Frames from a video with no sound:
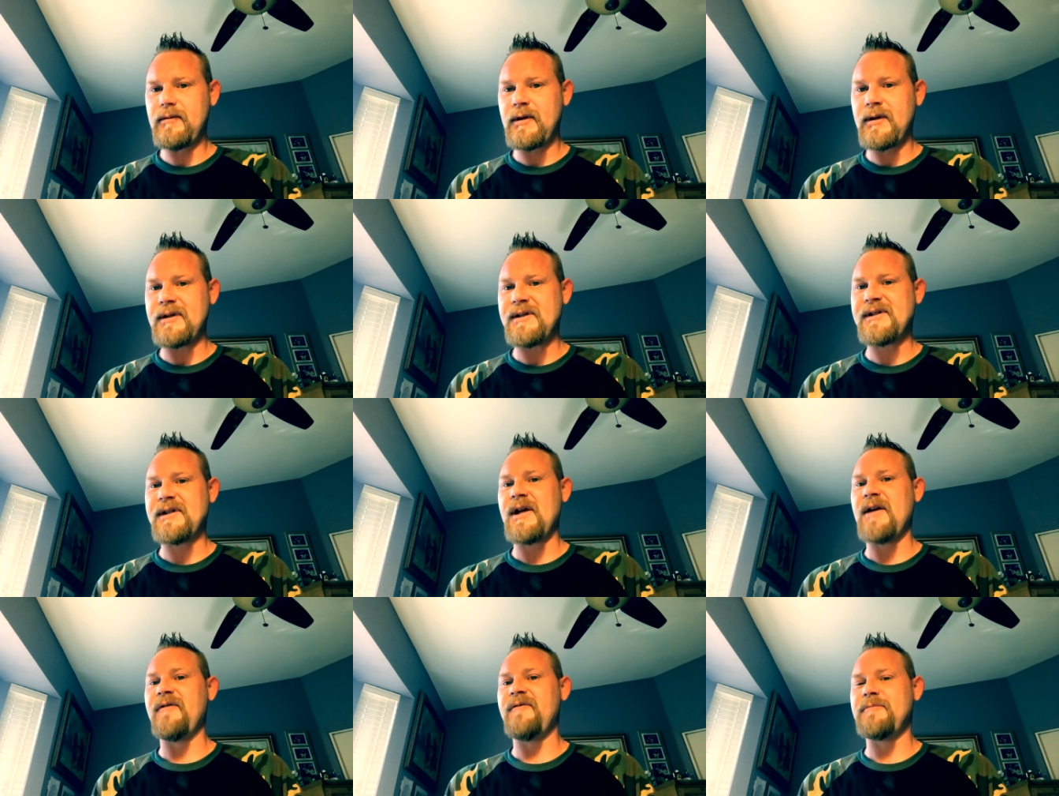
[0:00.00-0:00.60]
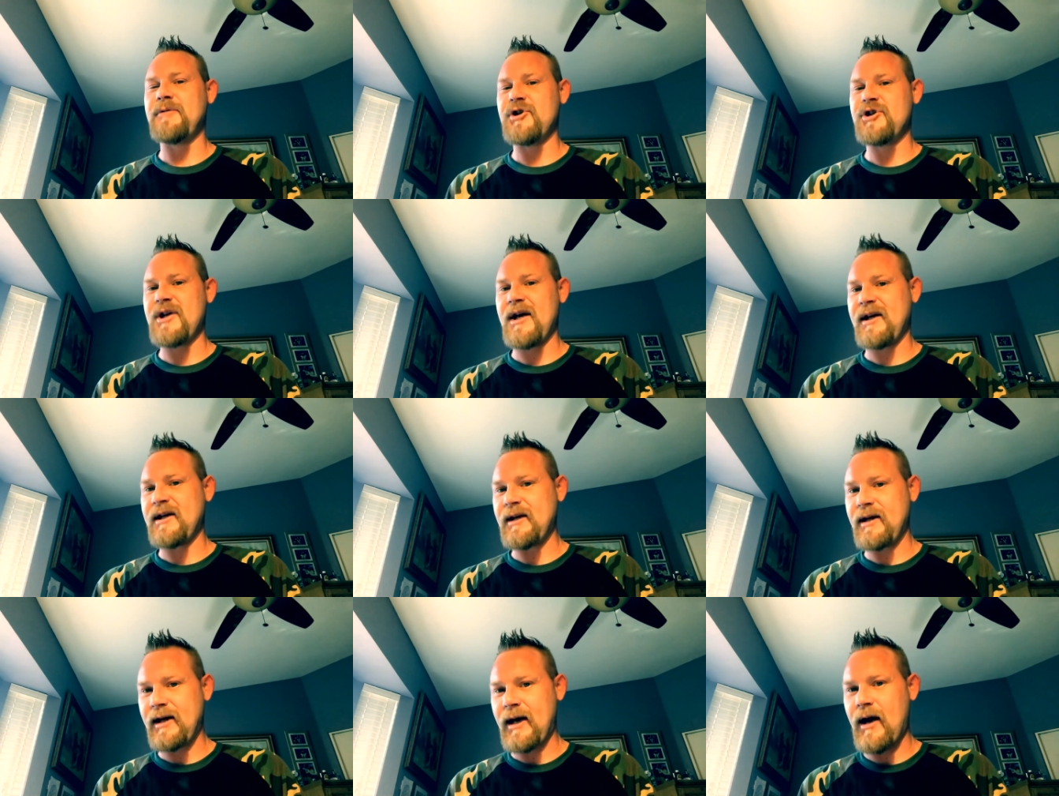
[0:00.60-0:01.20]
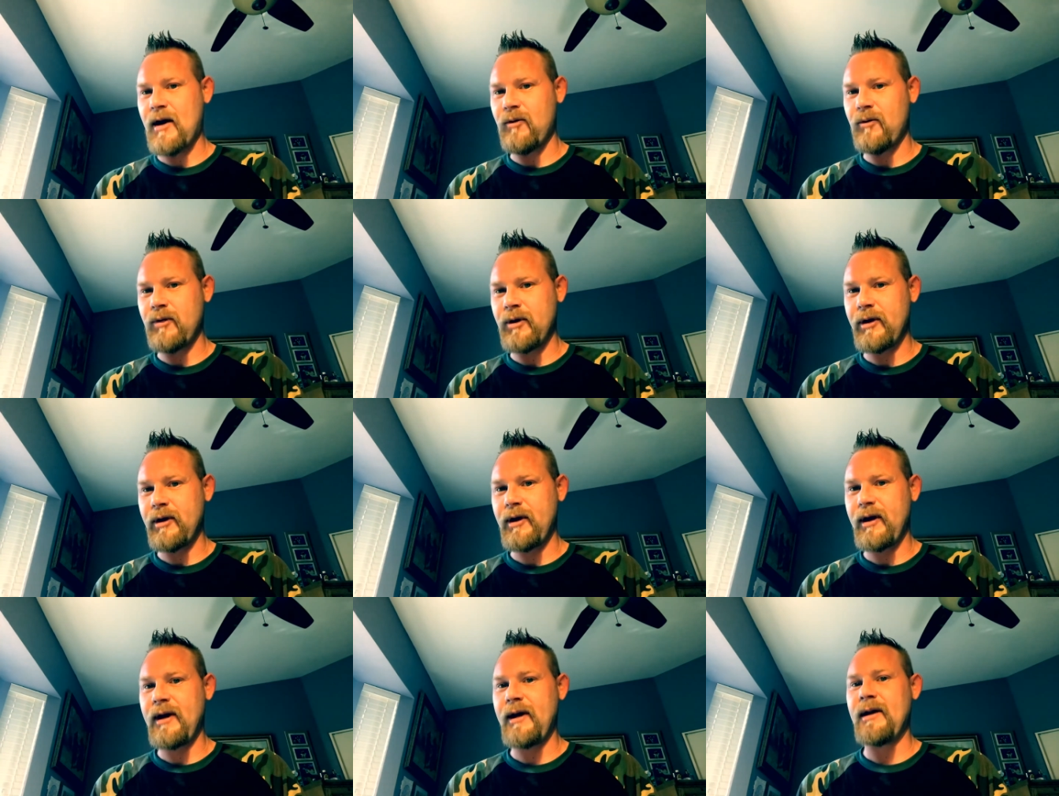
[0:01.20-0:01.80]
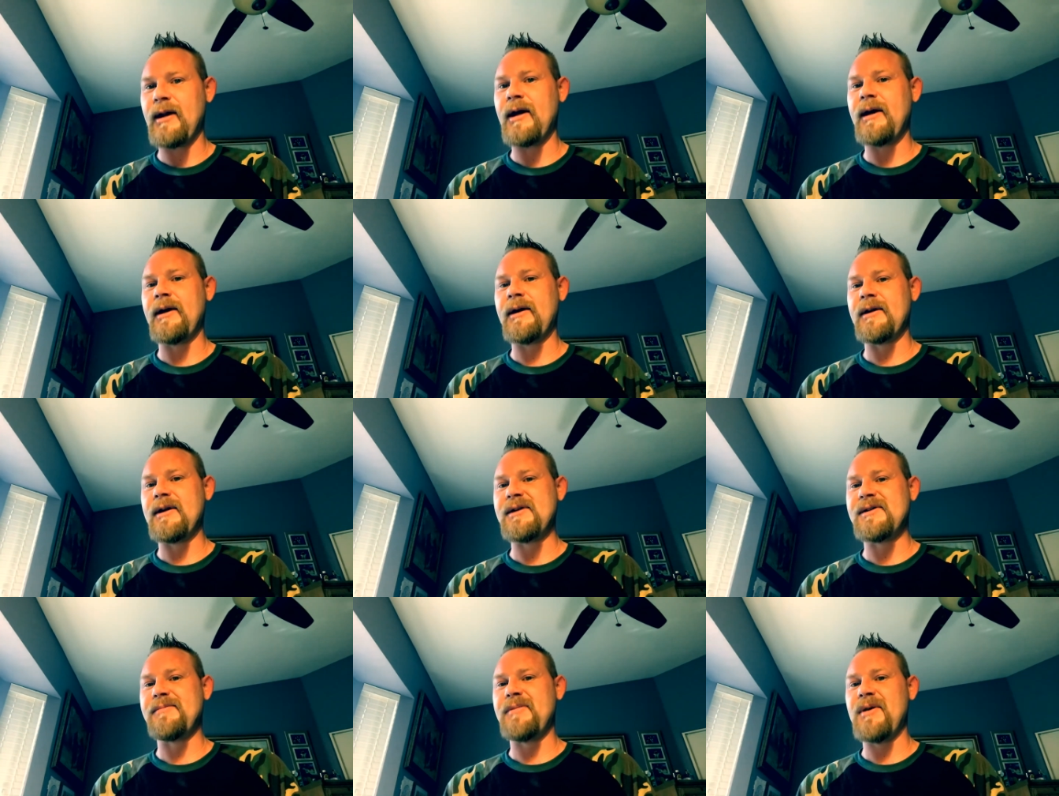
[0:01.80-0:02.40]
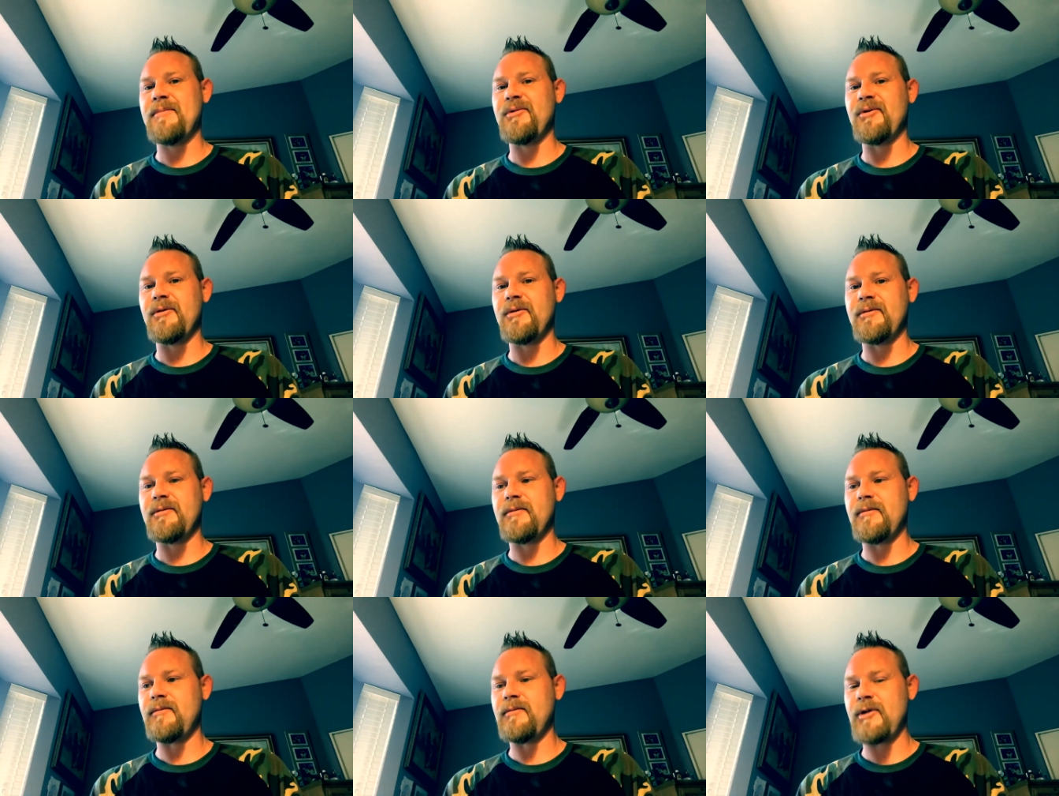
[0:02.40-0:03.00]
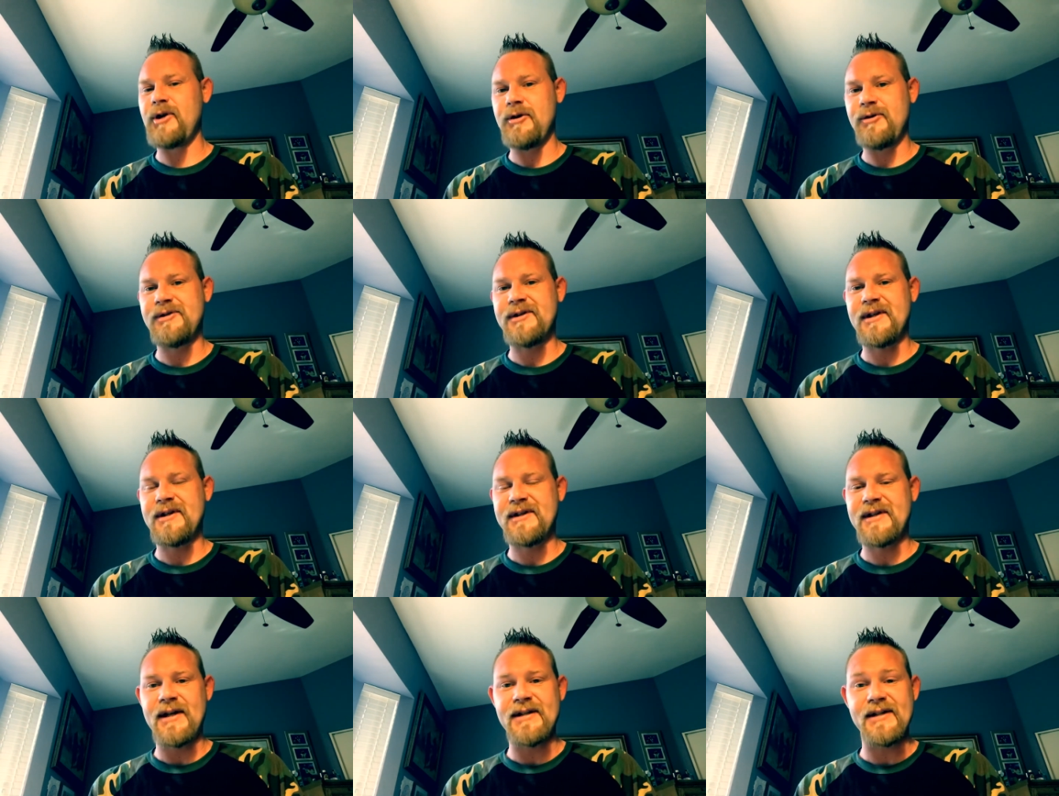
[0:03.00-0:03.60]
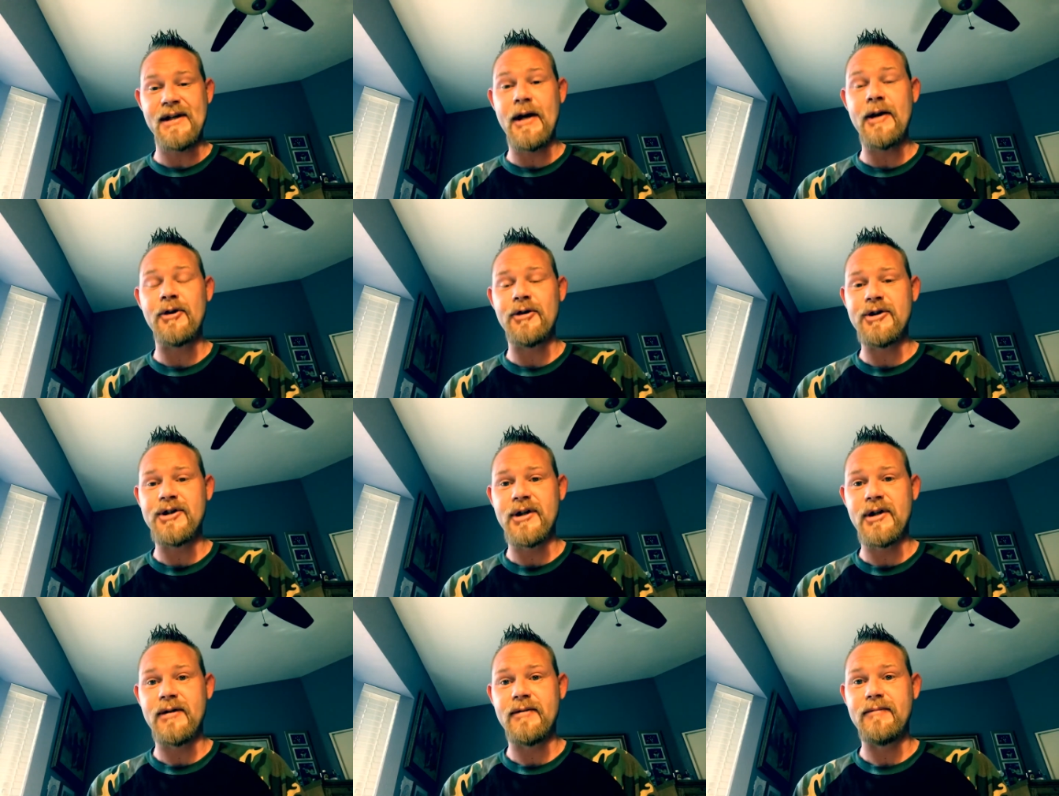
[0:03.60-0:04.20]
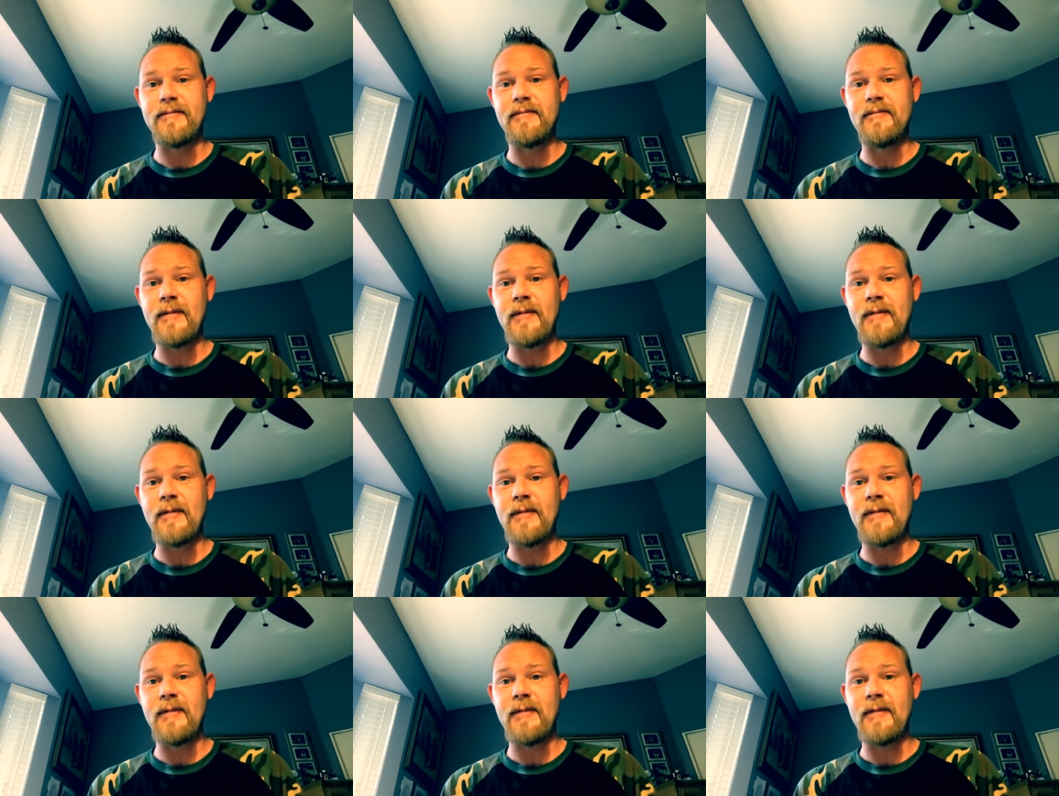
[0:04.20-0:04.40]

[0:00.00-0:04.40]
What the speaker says: instead of projecting it outward and letting these people use us as energy,